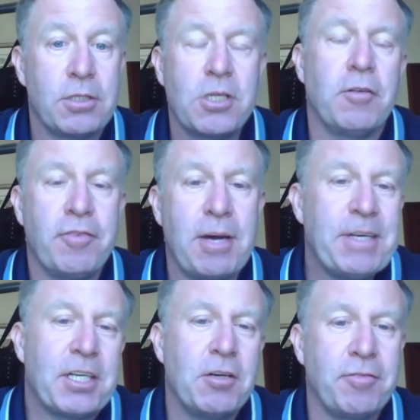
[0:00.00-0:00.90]
the cup
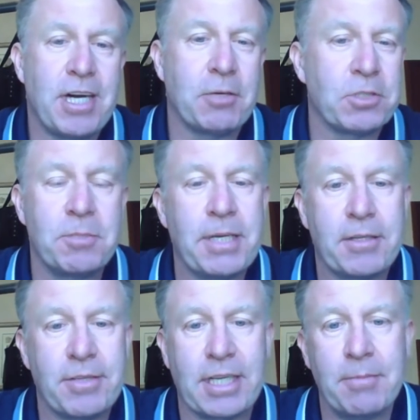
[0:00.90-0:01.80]
final was the
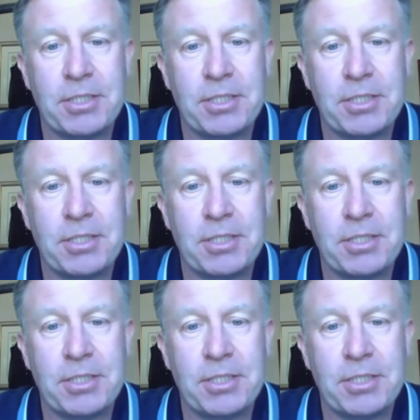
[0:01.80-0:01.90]
big thing.